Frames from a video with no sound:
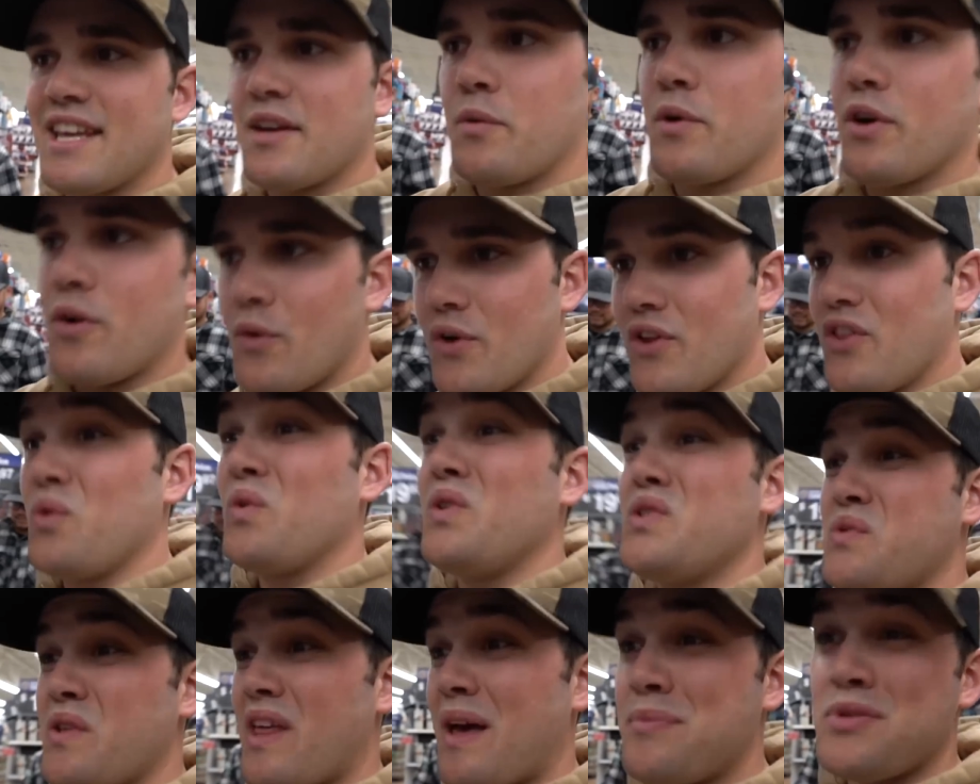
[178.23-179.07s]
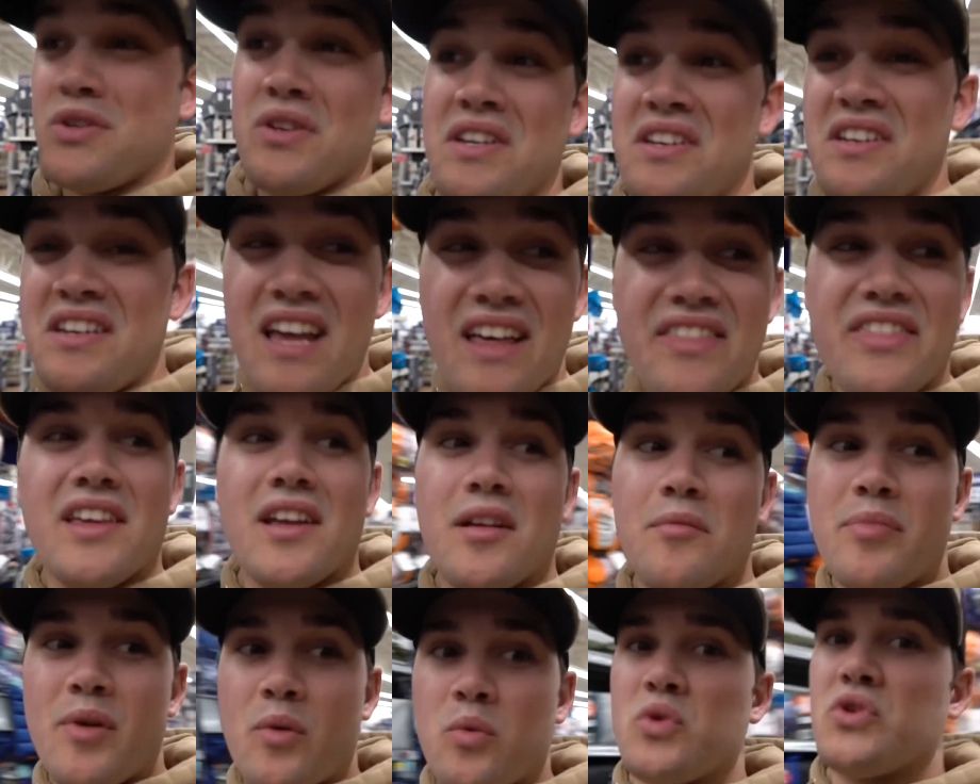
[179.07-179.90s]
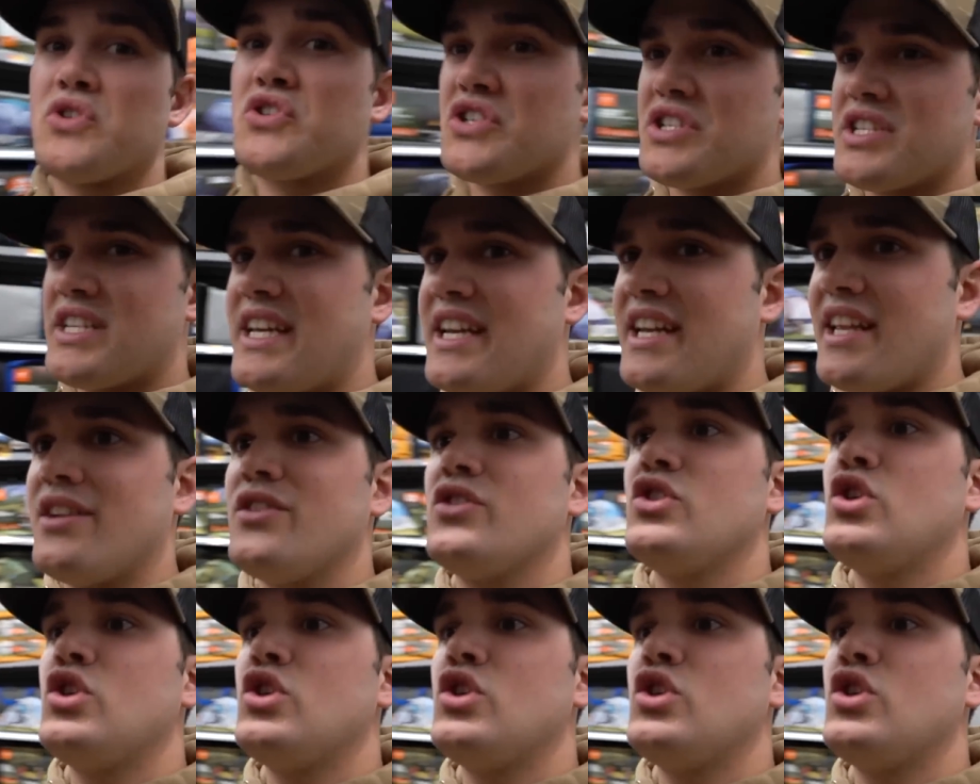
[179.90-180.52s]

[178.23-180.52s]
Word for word: not like we're going to the woods with absolutely nothing, but we're just getting